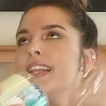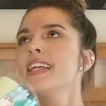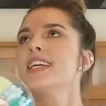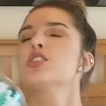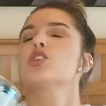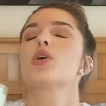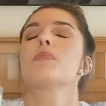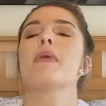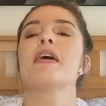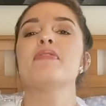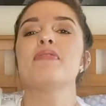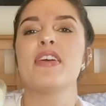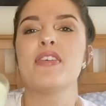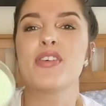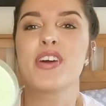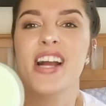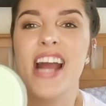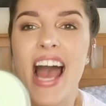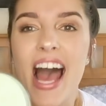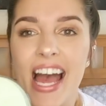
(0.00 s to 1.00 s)
These are my
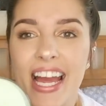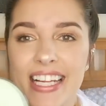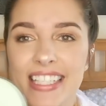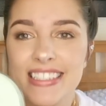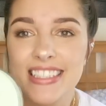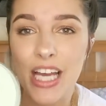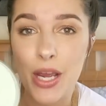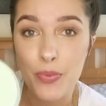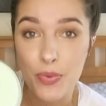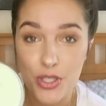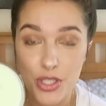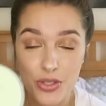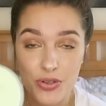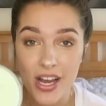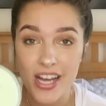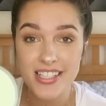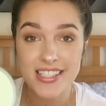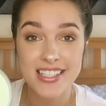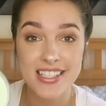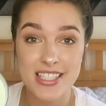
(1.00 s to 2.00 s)
favorite kinds. I wish you
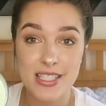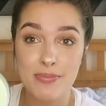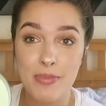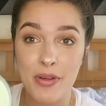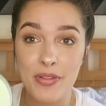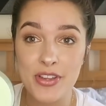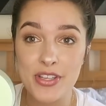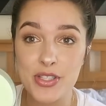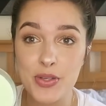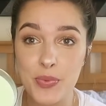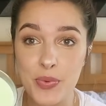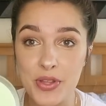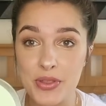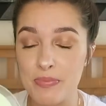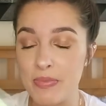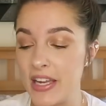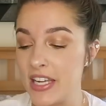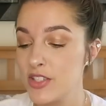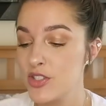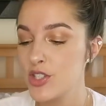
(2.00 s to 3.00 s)
guys could smell this
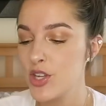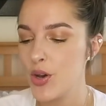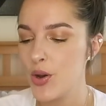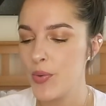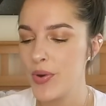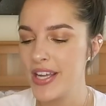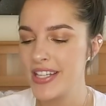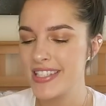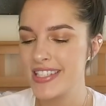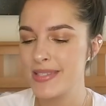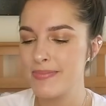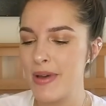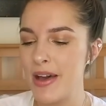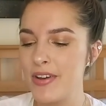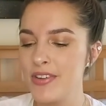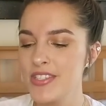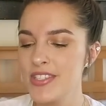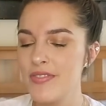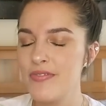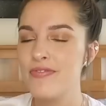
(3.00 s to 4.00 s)
with me. So it
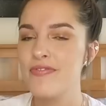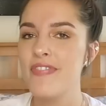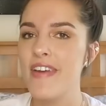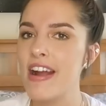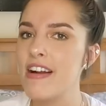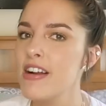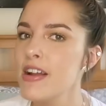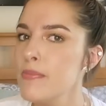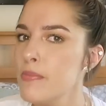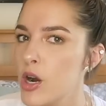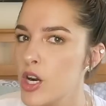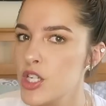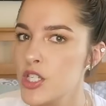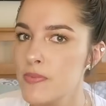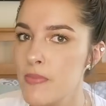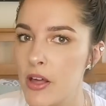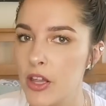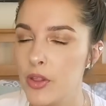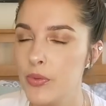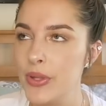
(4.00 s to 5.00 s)
smells very
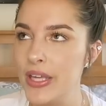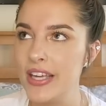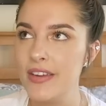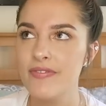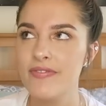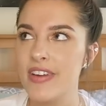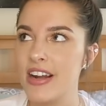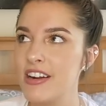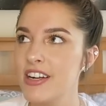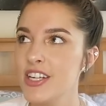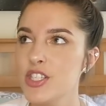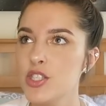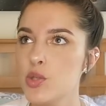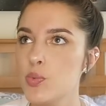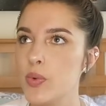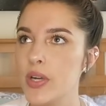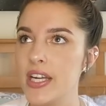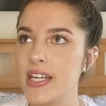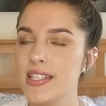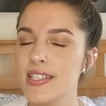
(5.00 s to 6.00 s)
marshmallowy, very
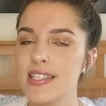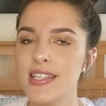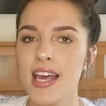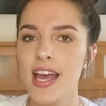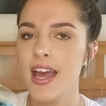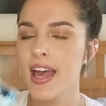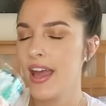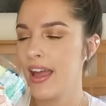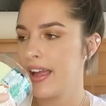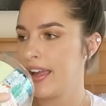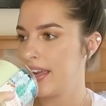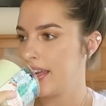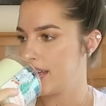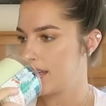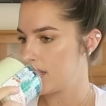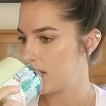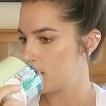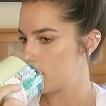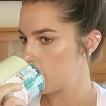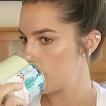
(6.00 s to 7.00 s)
sweet,
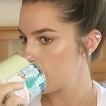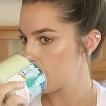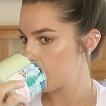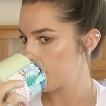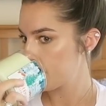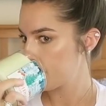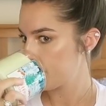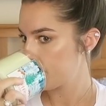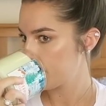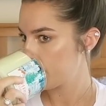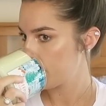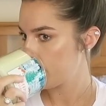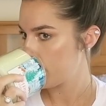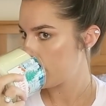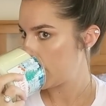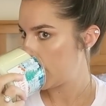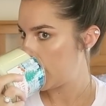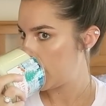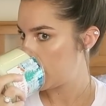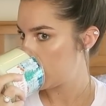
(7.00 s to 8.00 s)
and
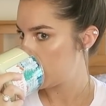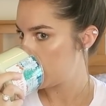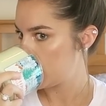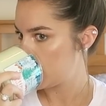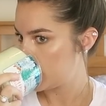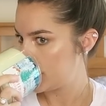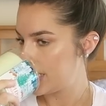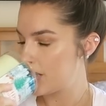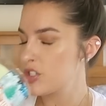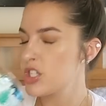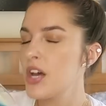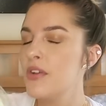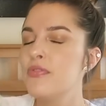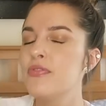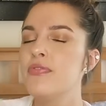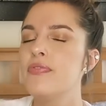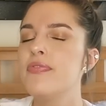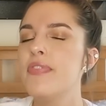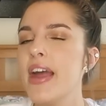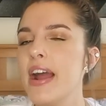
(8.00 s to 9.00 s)
there's a
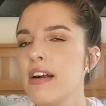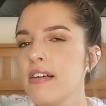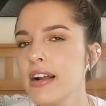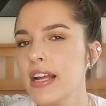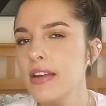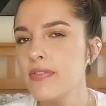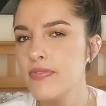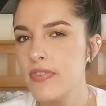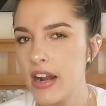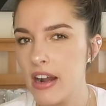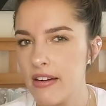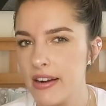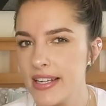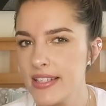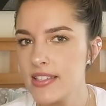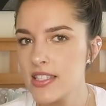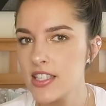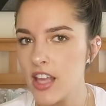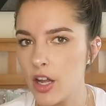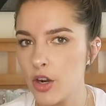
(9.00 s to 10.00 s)
very, very
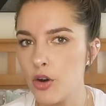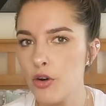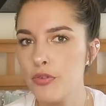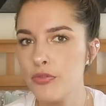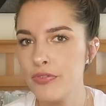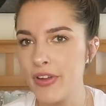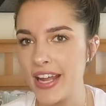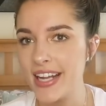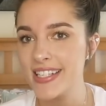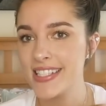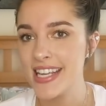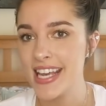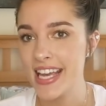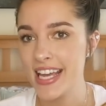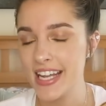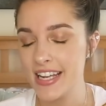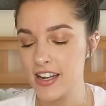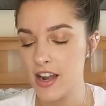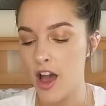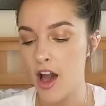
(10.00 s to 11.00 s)
subtle faint
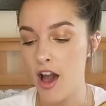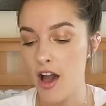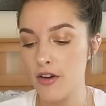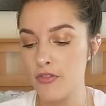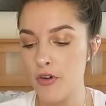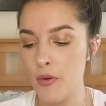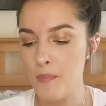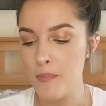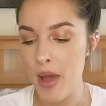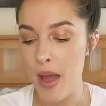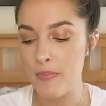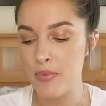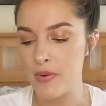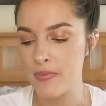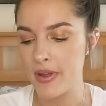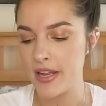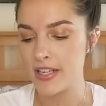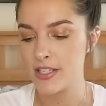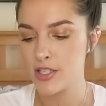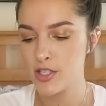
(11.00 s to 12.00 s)
hint of
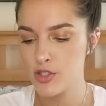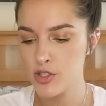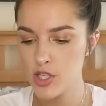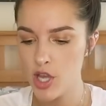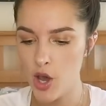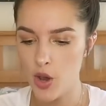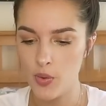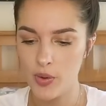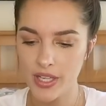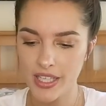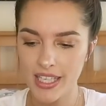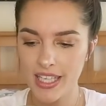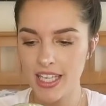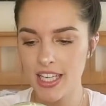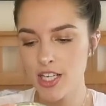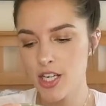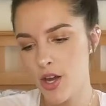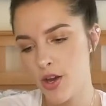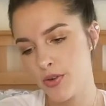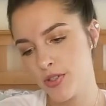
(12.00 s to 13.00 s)
peppermint. So
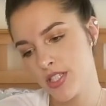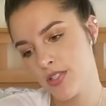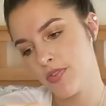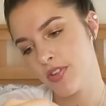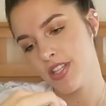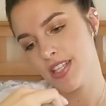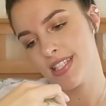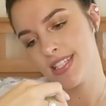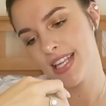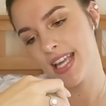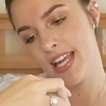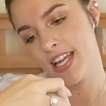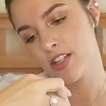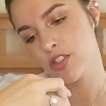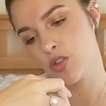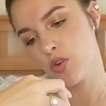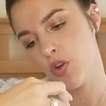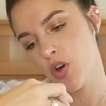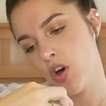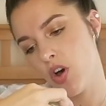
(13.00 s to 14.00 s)
key notes for this
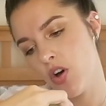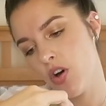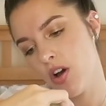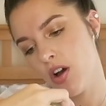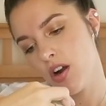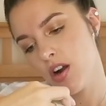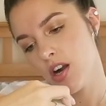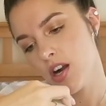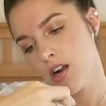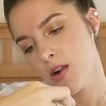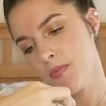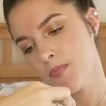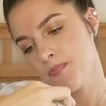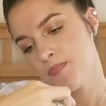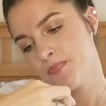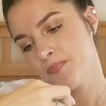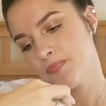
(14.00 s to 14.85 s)
candle are